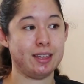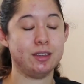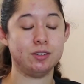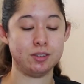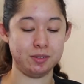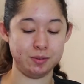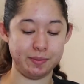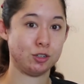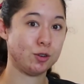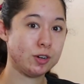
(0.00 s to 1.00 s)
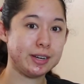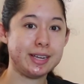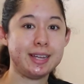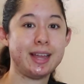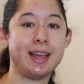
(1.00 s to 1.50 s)
into the
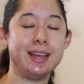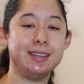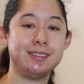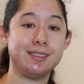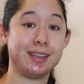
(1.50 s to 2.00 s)
story and